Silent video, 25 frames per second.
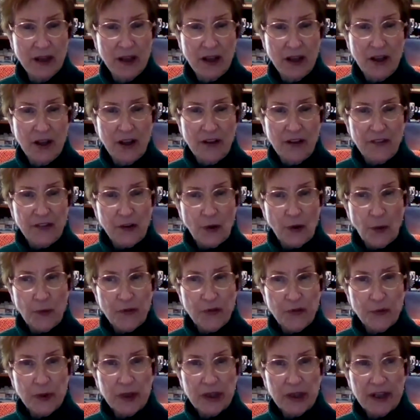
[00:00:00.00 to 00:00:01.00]
So it was
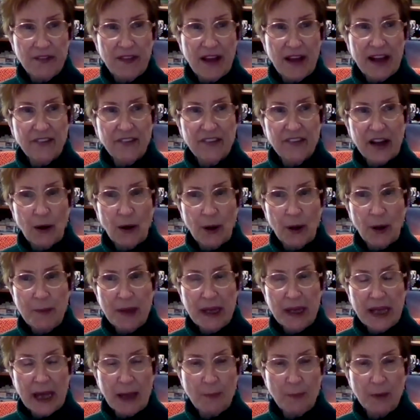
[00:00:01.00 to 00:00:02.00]
really, that's how I
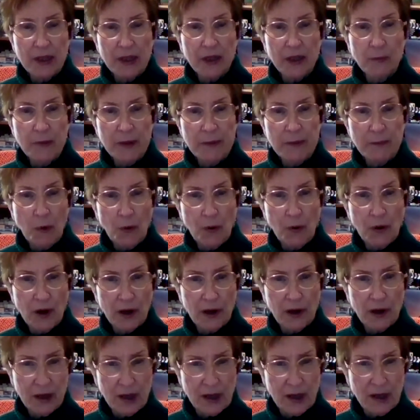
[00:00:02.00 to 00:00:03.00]
became a little bit
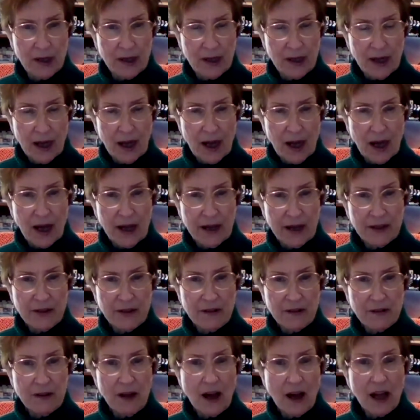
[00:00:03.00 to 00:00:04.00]
more
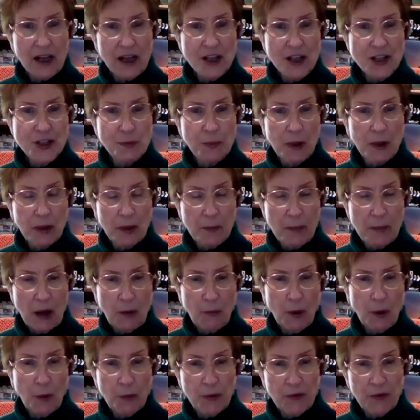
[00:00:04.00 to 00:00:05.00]
knowledgeable
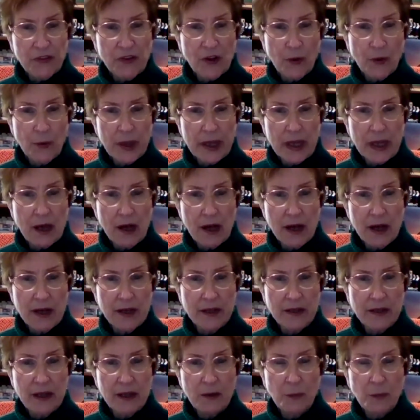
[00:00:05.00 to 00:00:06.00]
about what was going
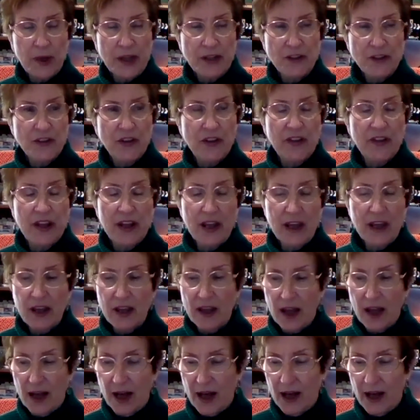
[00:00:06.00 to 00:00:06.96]
on. Went to the